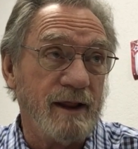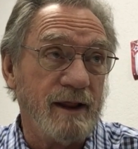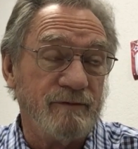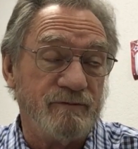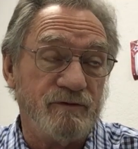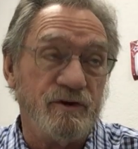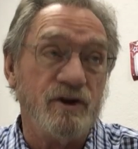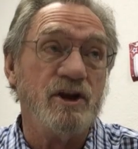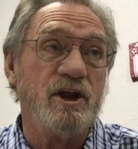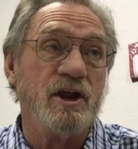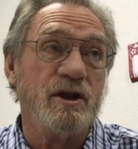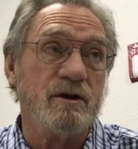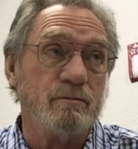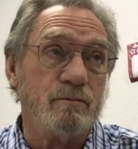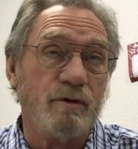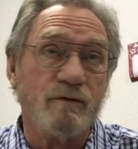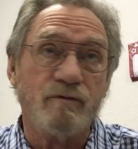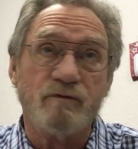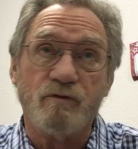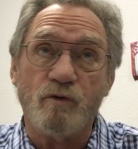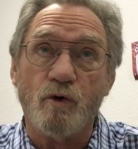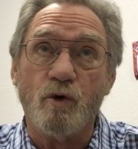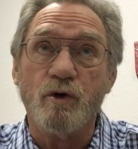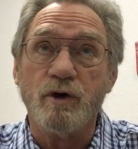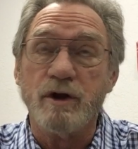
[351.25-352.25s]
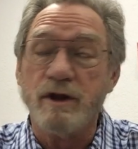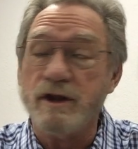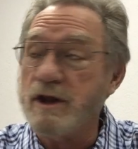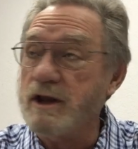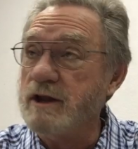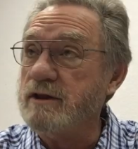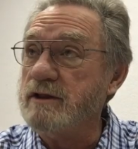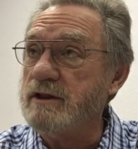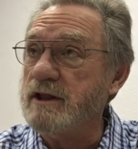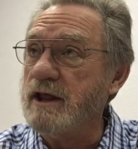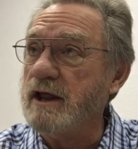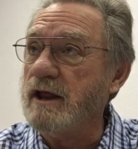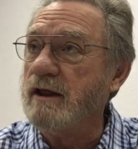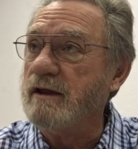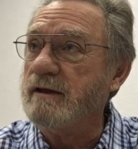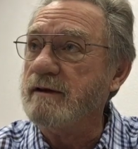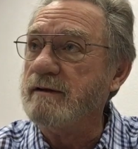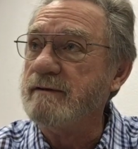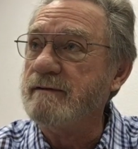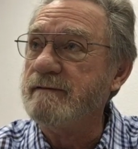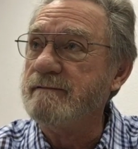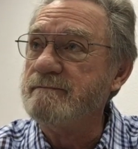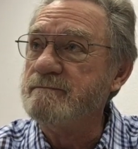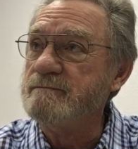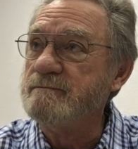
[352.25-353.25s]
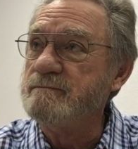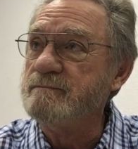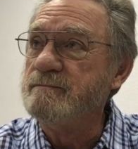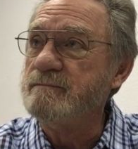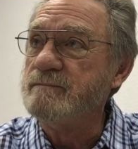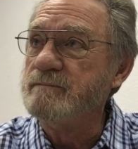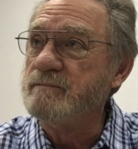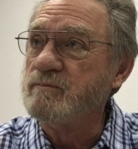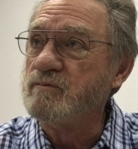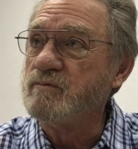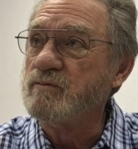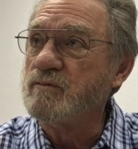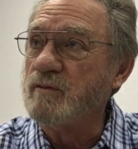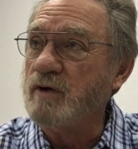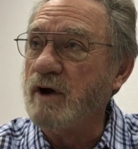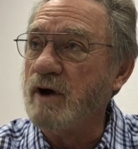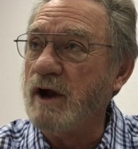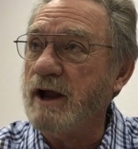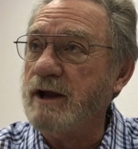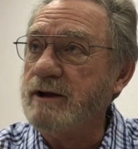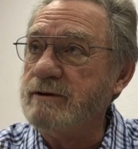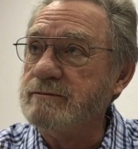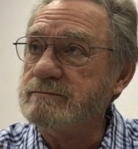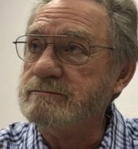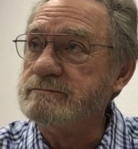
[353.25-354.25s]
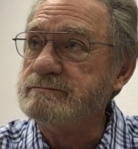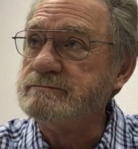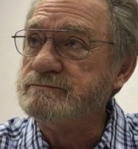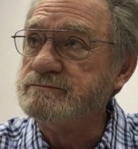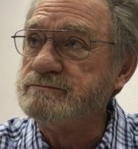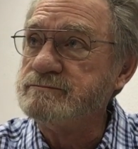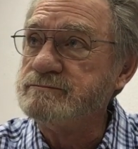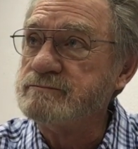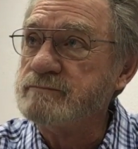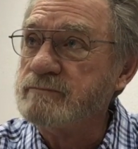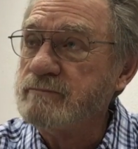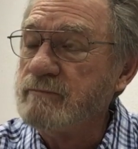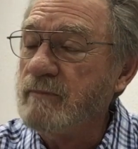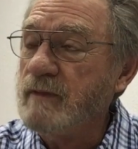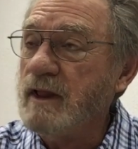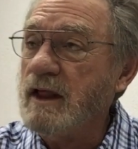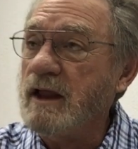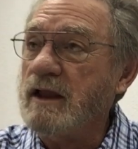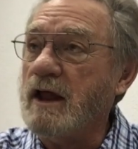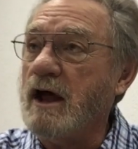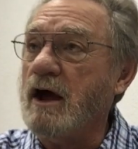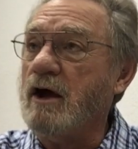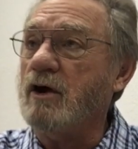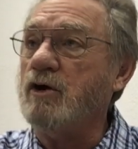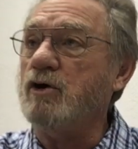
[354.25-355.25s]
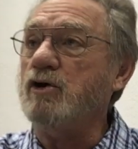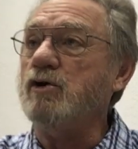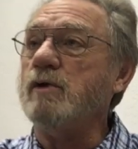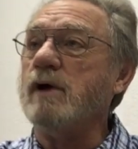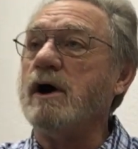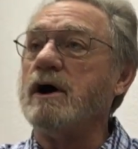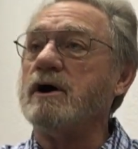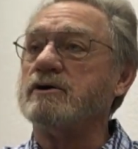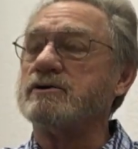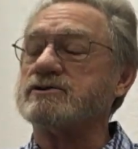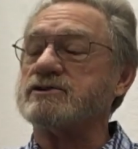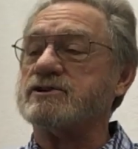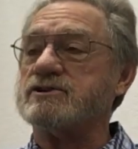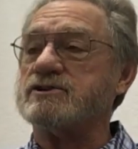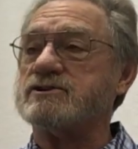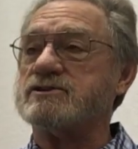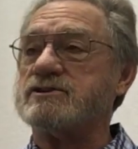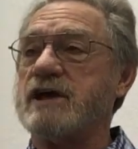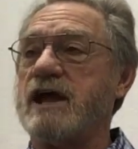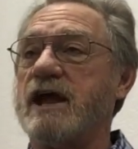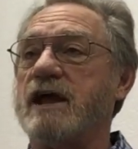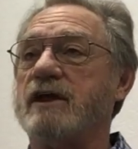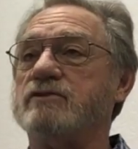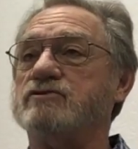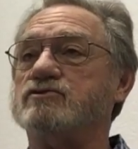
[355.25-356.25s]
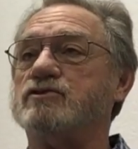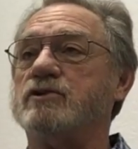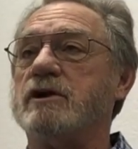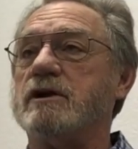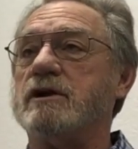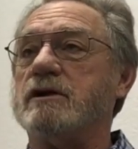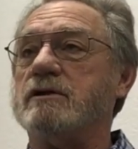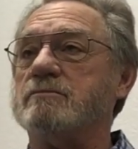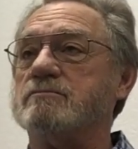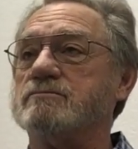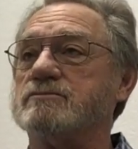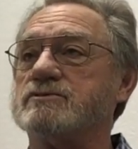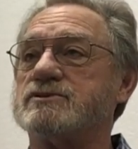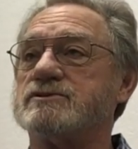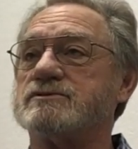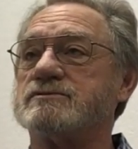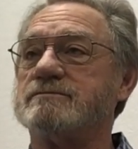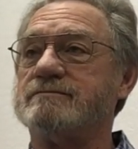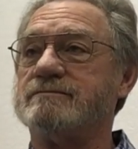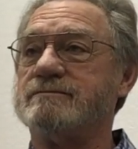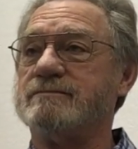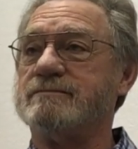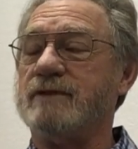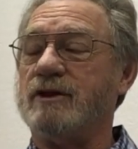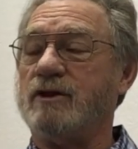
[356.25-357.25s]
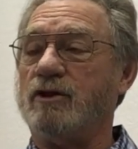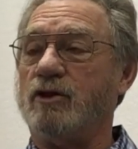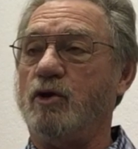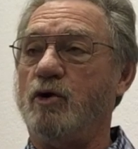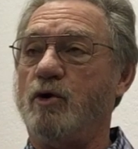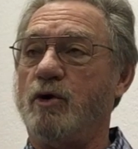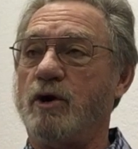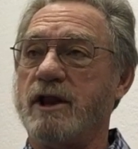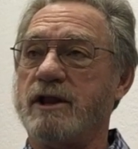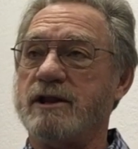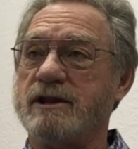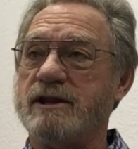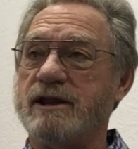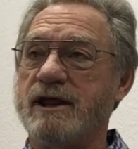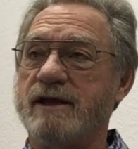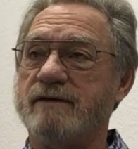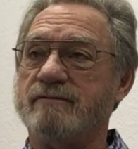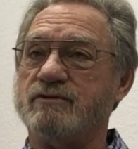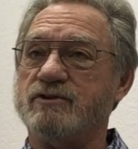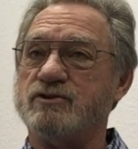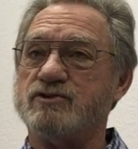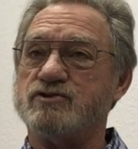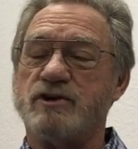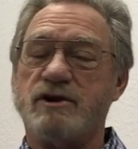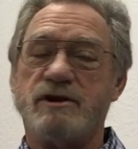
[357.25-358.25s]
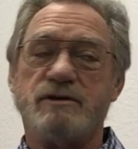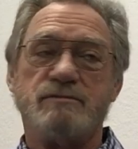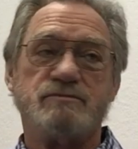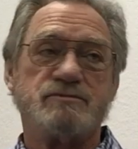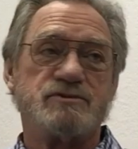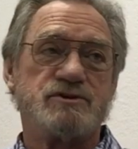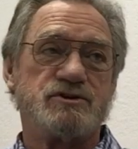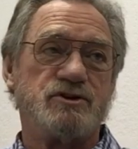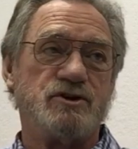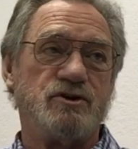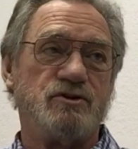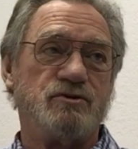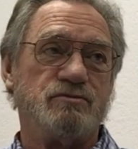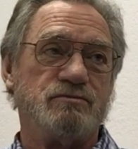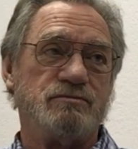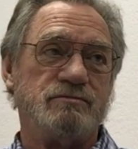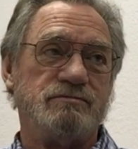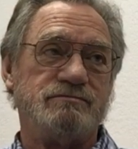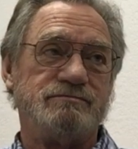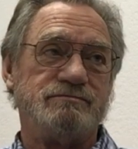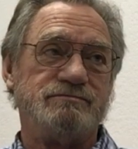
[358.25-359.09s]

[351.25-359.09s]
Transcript: If he didn't before, he did then, right? Now, who else has had dreams? The Lord had given dreams to.